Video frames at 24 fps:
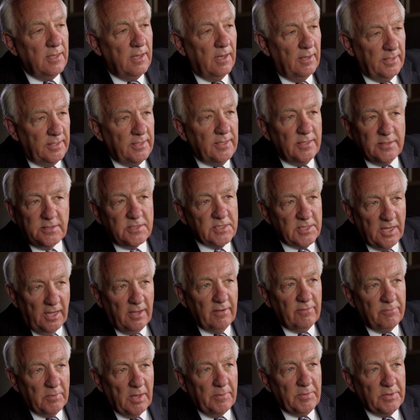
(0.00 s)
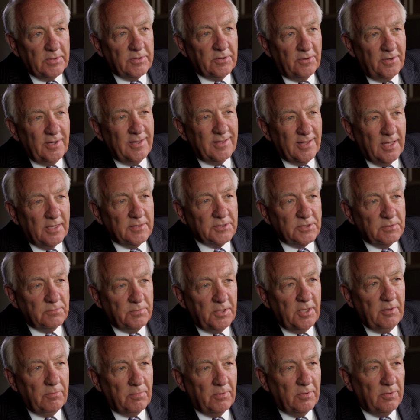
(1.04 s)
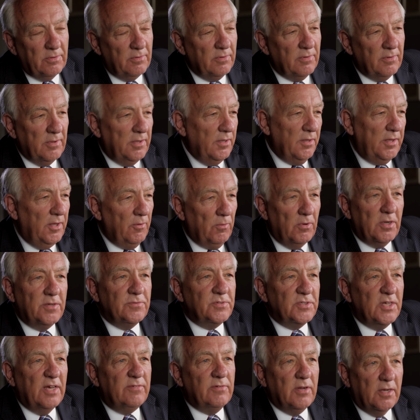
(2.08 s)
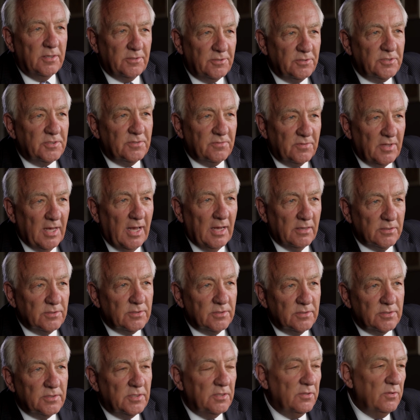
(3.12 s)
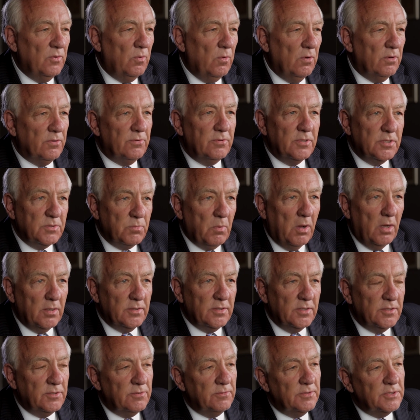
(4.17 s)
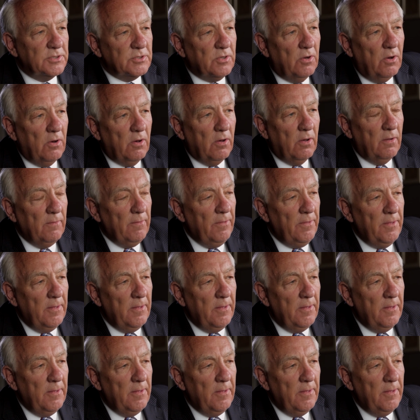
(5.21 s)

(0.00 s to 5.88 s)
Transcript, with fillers: Uh, he did save maybe 30,000 people. He, he would have saved hundreds of thousands if the world responded to his call.